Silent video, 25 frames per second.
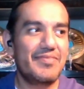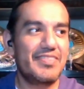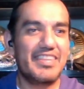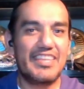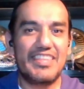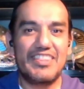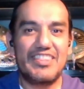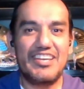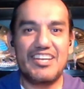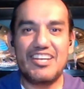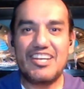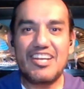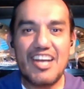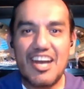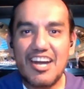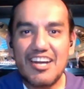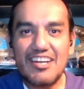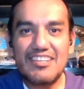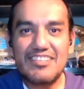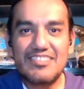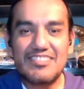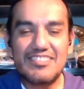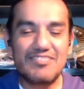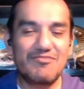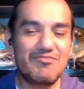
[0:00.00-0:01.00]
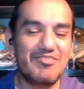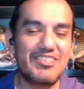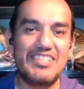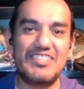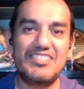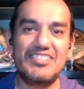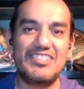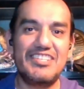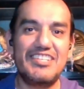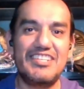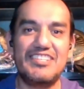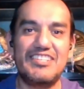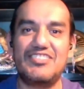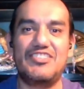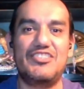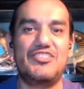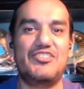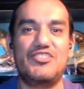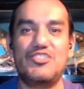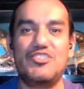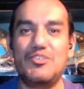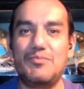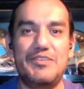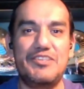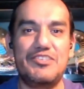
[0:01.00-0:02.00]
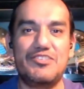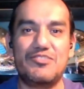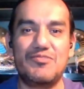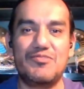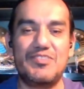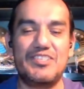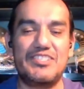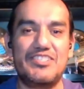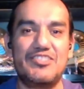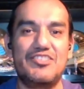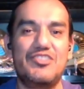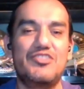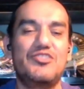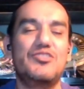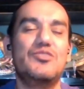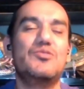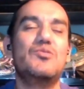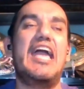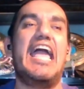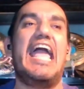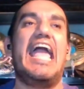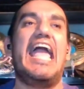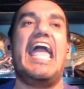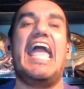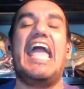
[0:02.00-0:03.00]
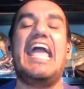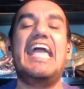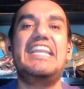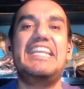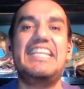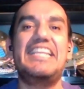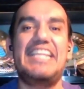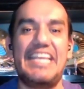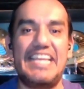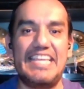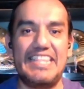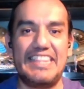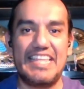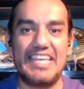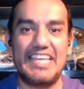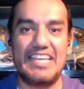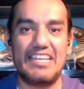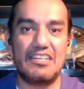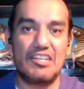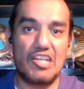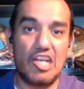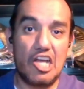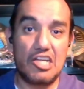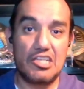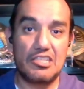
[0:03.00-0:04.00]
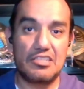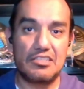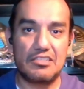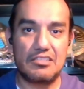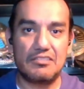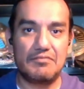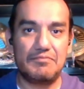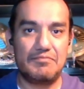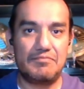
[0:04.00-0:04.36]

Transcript: The cuz reason is the stupidest reason to do anything. Cuz.